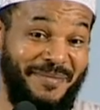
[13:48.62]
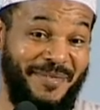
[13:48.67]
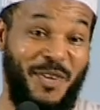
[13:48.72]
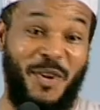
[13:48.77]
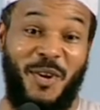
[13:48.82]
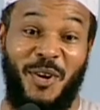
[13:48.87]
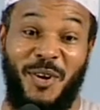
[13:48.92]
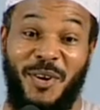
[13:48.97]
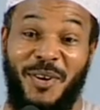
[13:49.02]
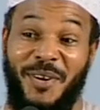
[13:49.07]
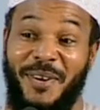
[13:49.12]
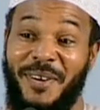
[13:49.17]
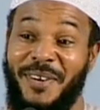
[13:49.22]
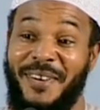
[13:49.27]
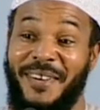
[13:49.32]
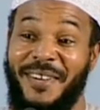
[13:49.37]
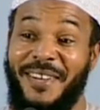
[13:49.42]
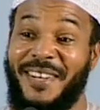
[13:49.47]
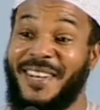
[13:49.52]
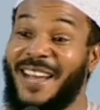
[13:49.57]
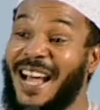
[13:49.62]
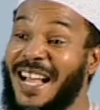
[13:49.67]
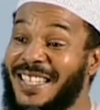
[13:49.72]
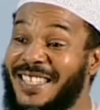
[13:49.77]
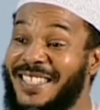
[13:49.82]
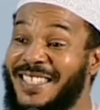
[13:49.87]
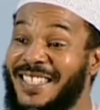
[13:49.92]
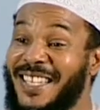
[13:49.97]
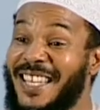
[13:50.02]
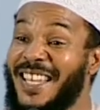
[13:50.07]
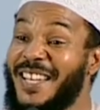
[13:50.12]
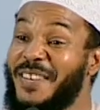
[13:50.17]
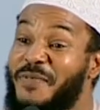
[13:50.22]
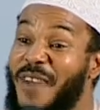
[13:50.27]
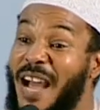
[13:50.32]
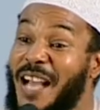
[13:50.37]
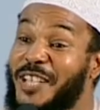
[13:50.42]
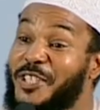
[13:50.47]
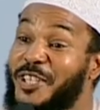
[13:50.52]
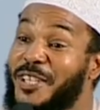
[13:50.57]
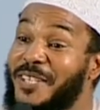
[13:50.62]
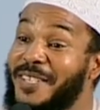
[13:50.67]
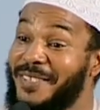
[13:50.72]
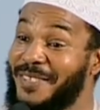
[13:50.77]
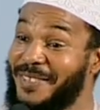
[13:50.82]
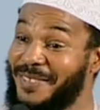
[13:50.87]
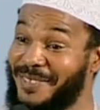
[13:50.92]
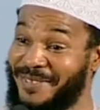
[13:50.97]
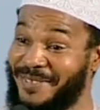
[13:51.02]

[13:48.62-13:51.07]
You're not in fashion?